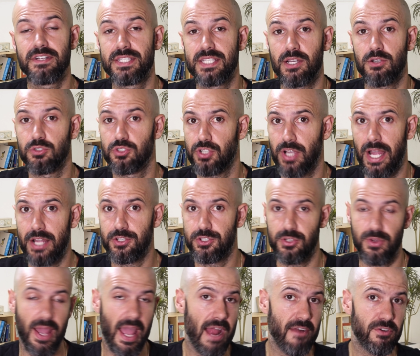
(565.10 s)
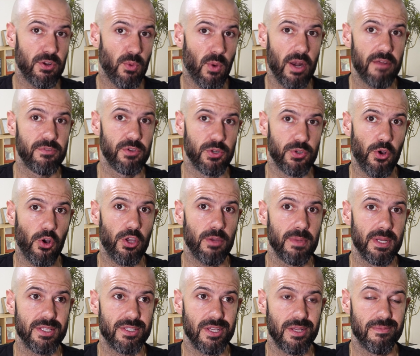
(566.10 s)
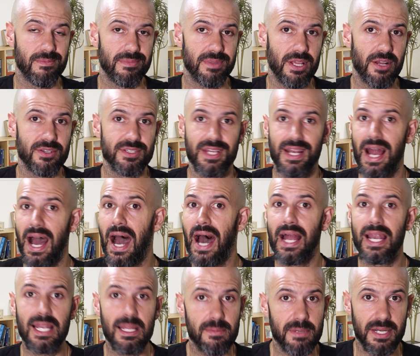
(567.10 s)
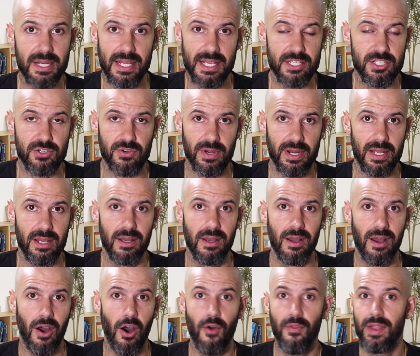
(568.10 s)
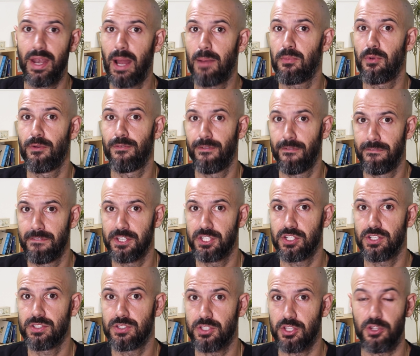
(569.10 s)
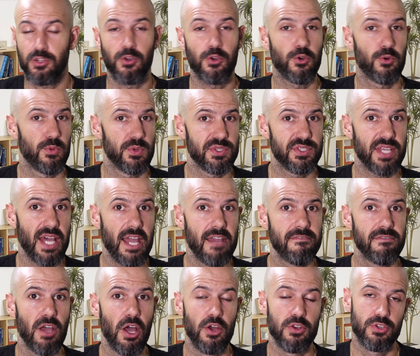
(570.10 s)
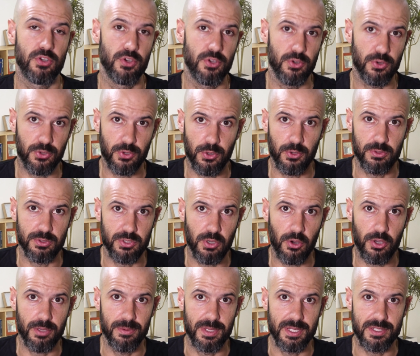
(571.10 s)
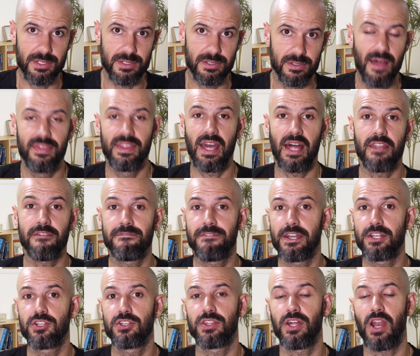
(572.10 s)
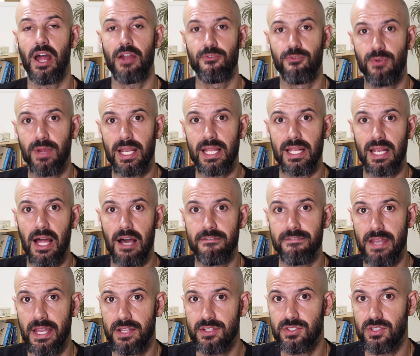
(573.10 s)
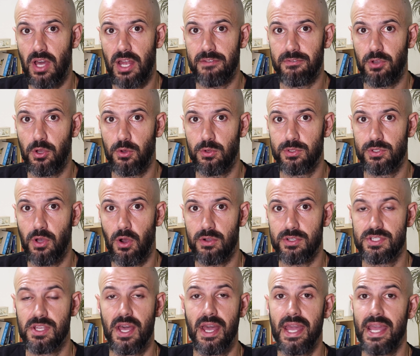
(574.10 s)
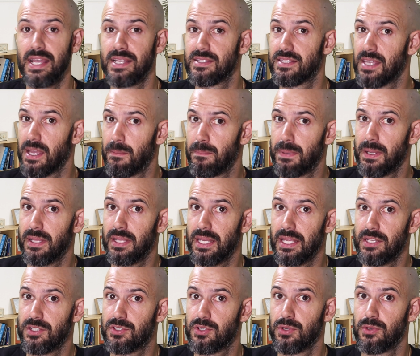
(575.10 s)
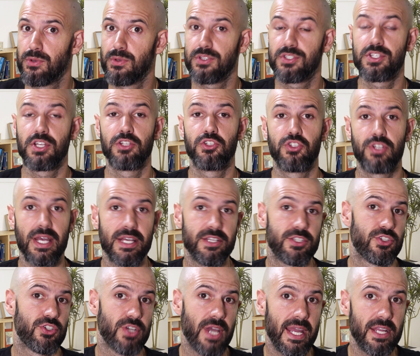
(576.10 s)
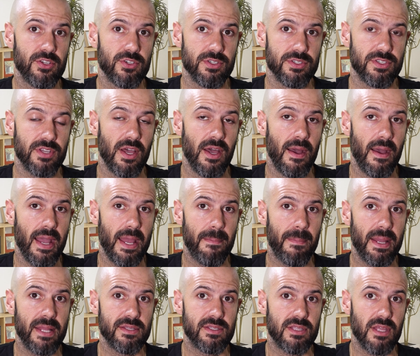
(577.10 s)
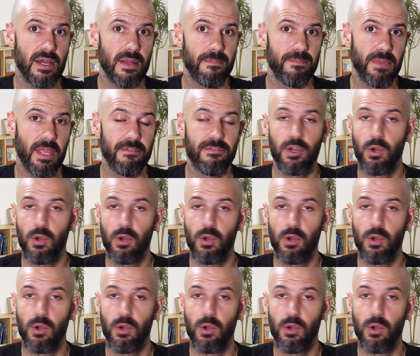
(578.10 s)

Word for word: single change to every one of your documents, and there is an unlimited history on the number of revisions that Google will save to your Google Documents. The other feature that I really love inside of Google Docs is the ability to suggest changes. It means that if you're